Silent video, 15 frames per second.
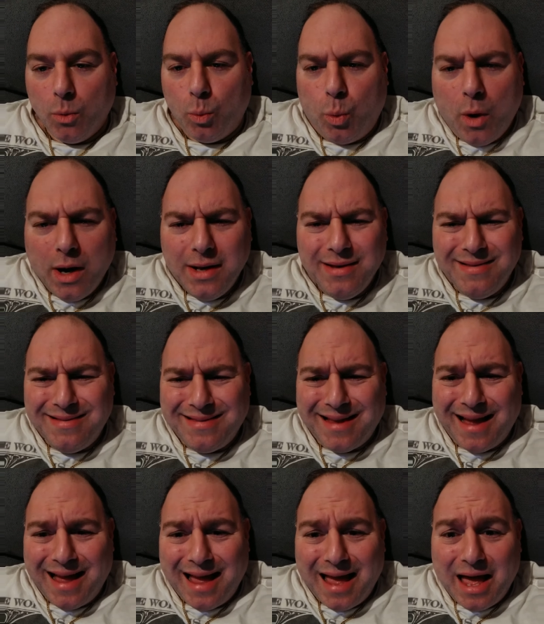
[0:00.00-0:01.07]
What
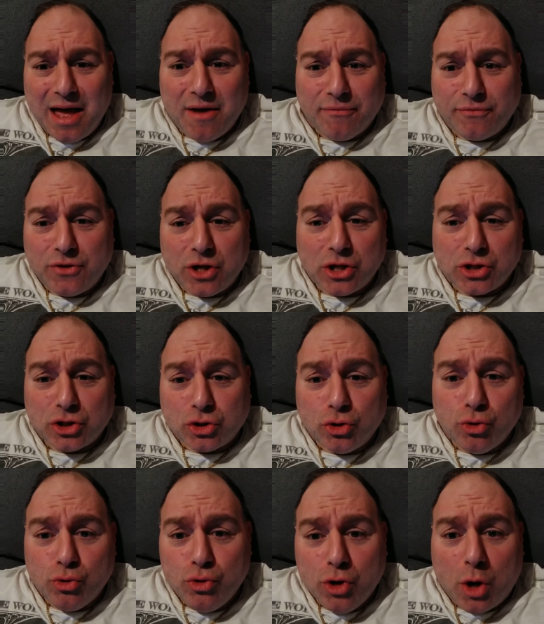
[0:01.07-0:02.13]
the F does
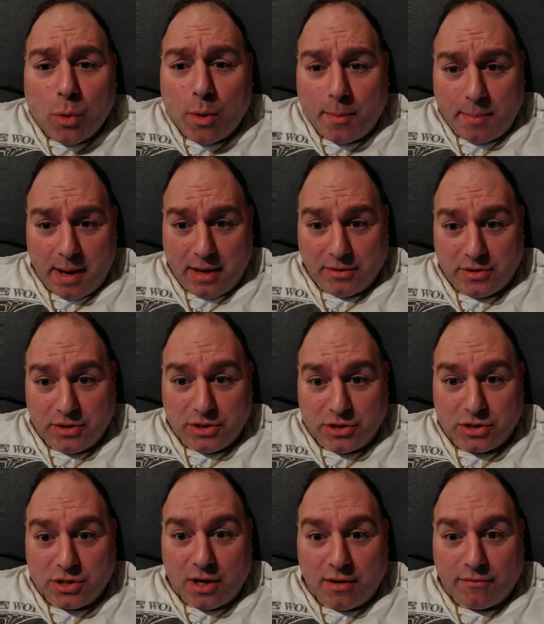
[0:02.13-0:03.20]
Lou know about this
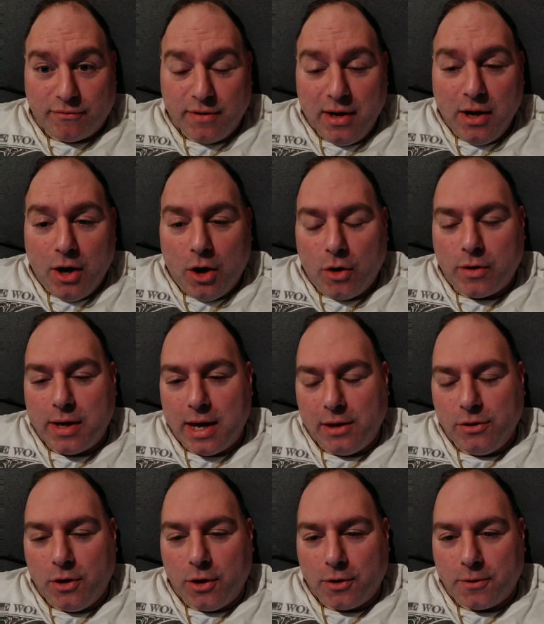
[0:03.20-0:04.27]
stuff? Okay,
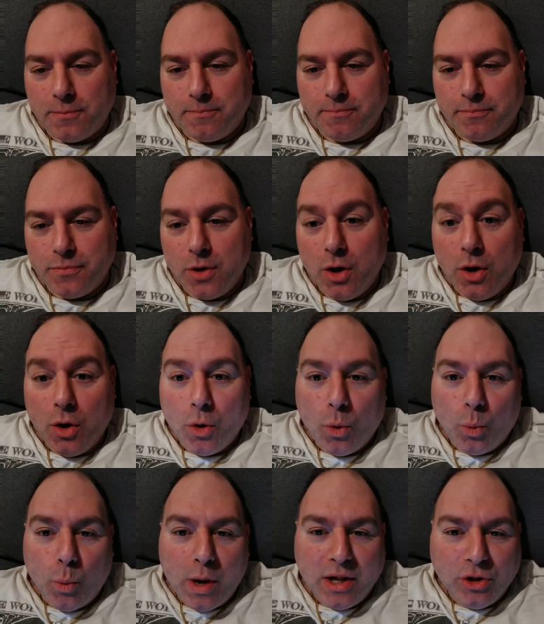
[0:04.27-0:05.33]
look.
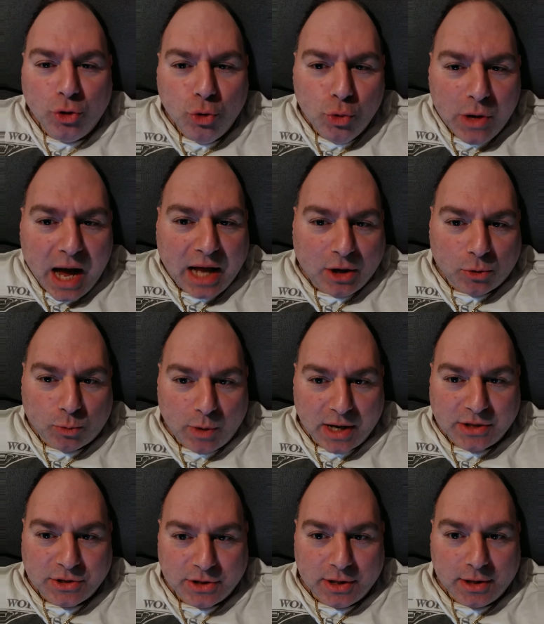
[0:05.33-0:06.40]
When Lou got
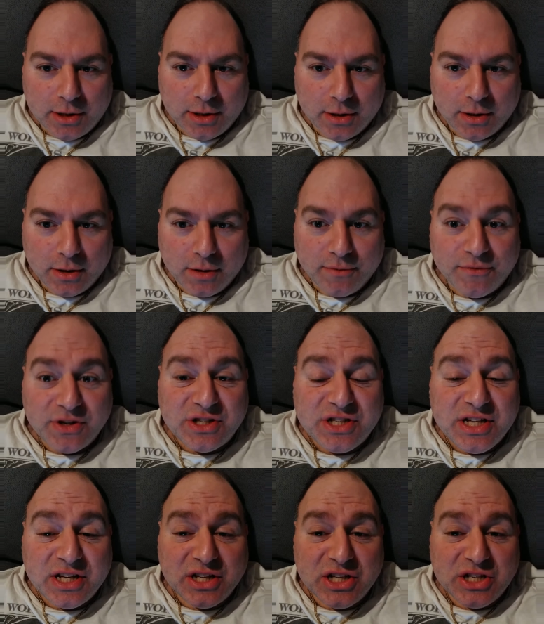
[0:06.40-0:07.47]
arrested for
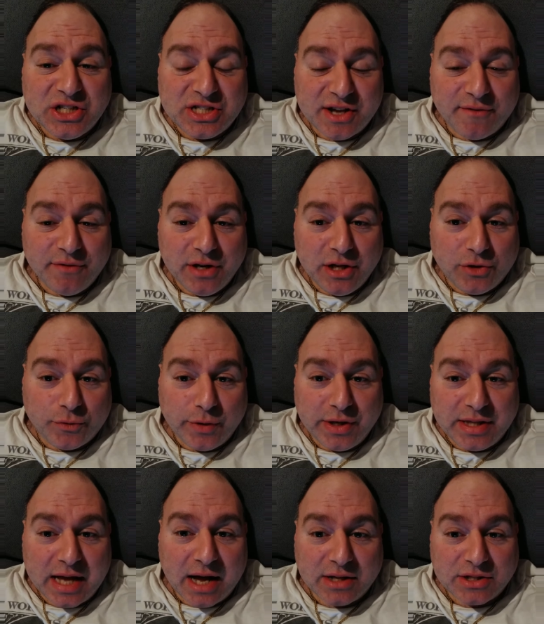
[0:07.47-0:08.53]
stealing
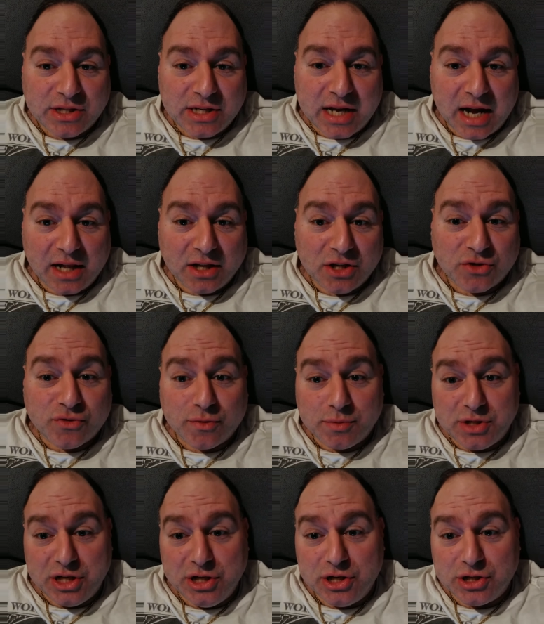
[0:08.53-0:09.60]
$73,000 from
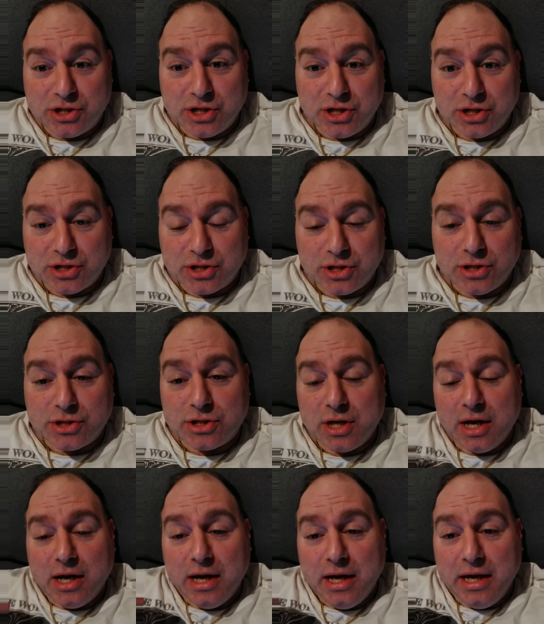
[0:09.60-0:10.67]
senior citizens,
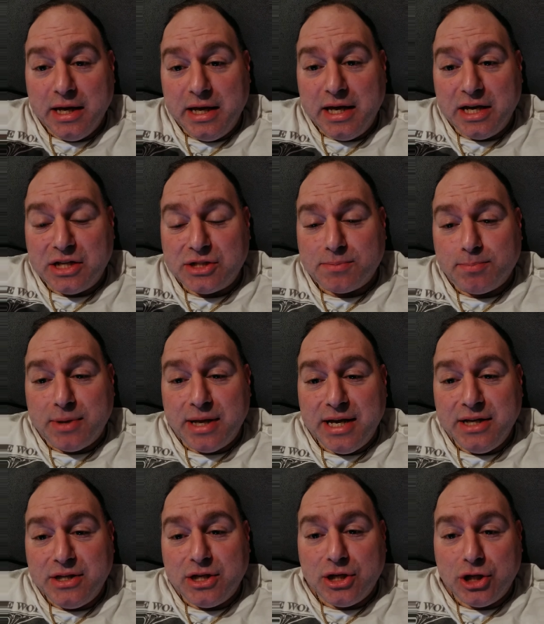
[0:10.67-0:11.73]
he
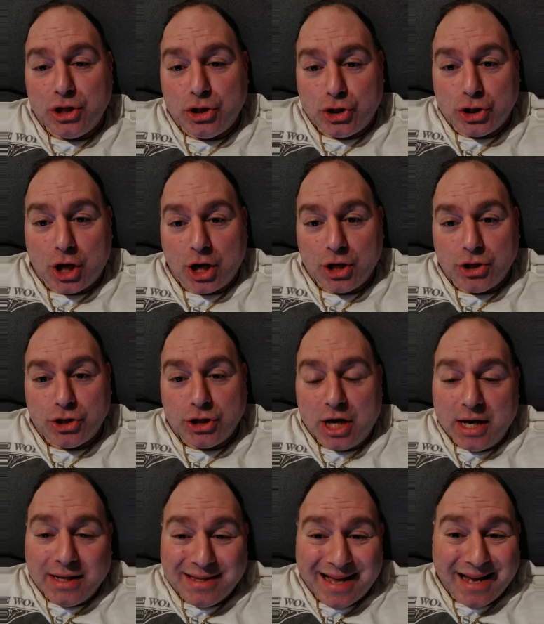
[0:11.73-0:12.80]
explained to the judge
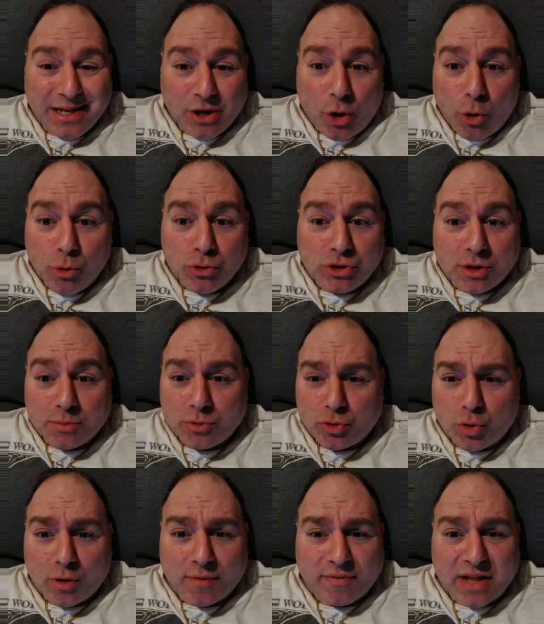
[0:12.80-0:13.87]
that he owned some
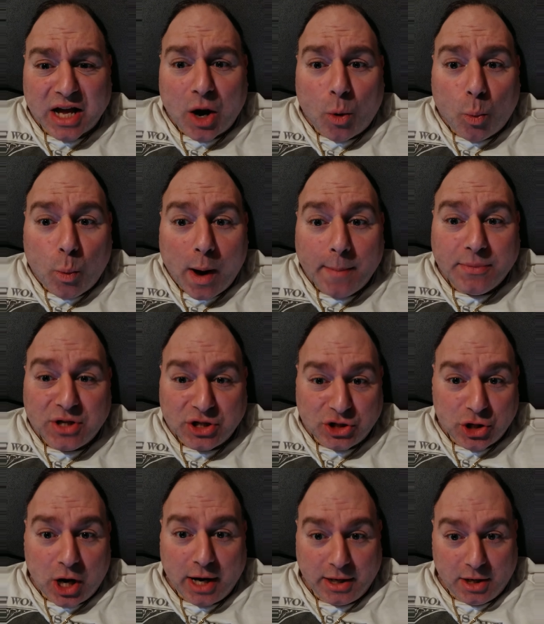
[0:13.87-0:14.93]
sort of like a web
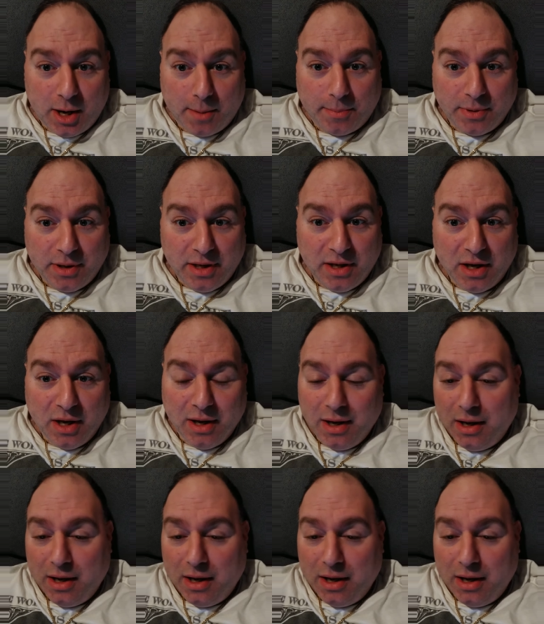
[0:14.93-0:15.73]
design company.